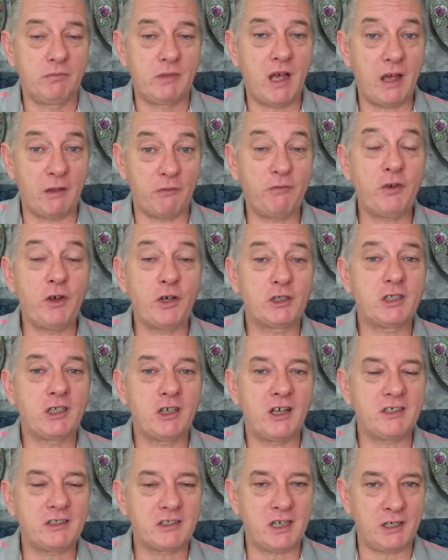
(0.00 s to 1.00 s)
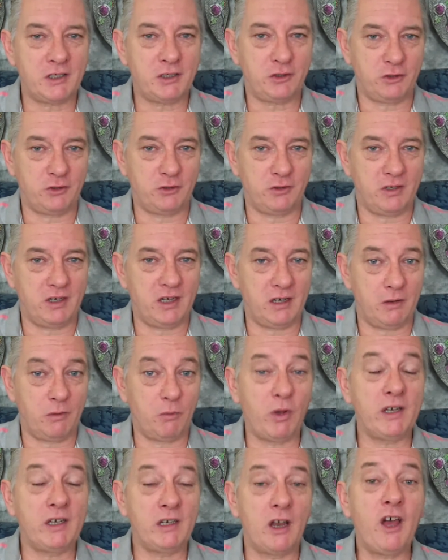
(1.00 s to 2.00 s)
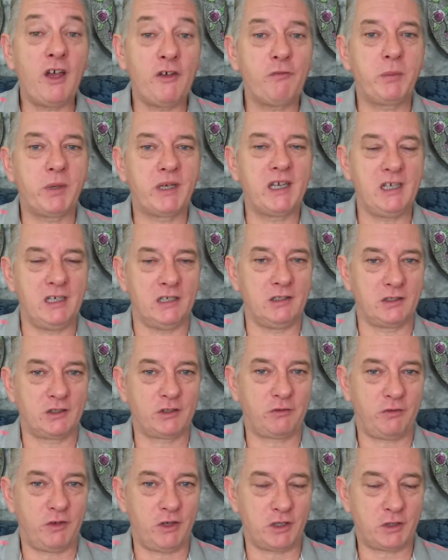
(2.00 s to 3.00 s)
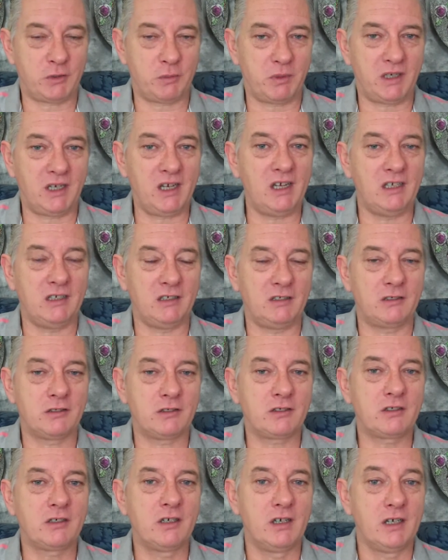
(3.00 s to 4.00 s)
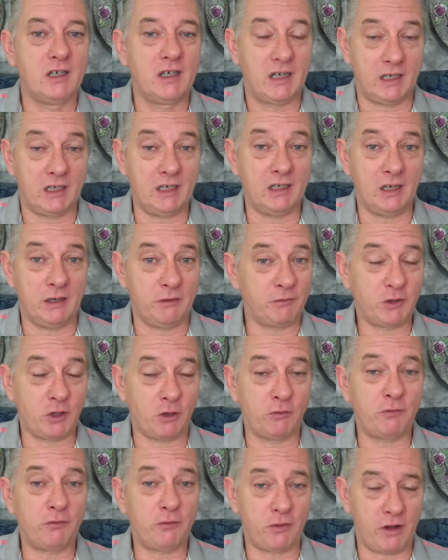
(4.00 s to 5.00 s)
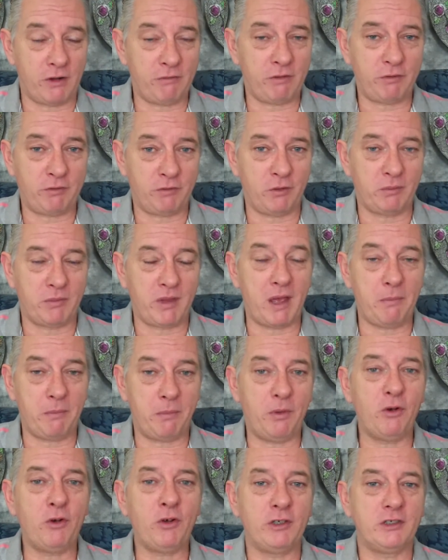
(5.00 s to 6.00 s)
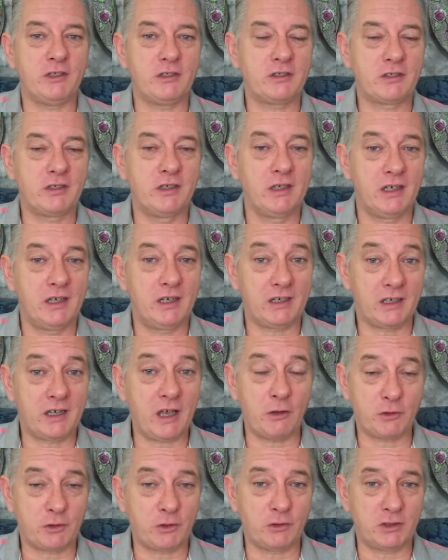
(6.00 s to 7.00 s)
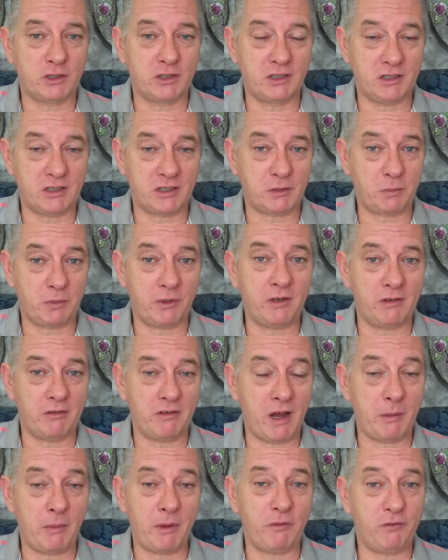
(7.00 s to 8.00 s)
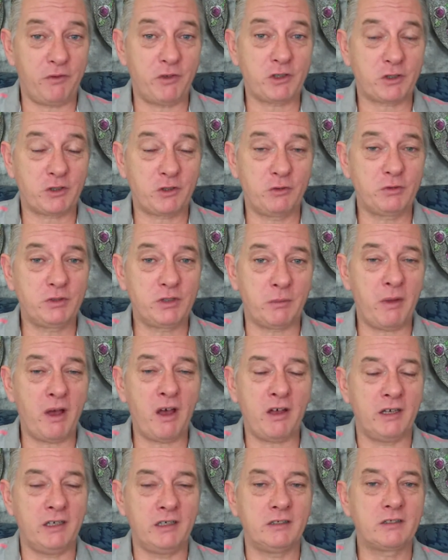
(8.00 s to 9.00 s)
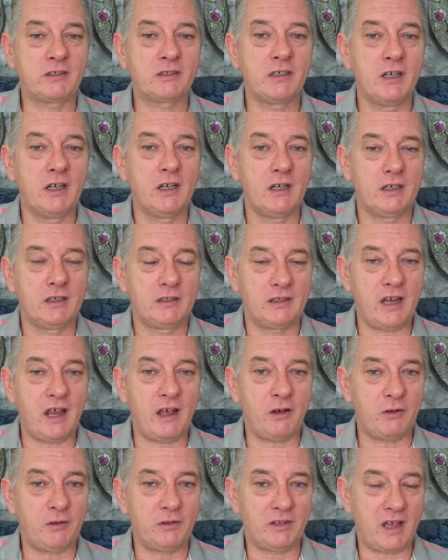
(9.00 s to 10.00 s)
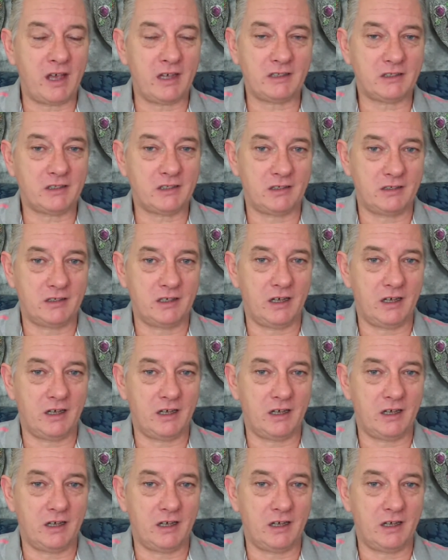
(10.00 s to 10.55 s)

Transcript: at fertilization, when life begins, first begins, and it lives on forever from that point, and goes on to the spirit realm at physical demise. Now, that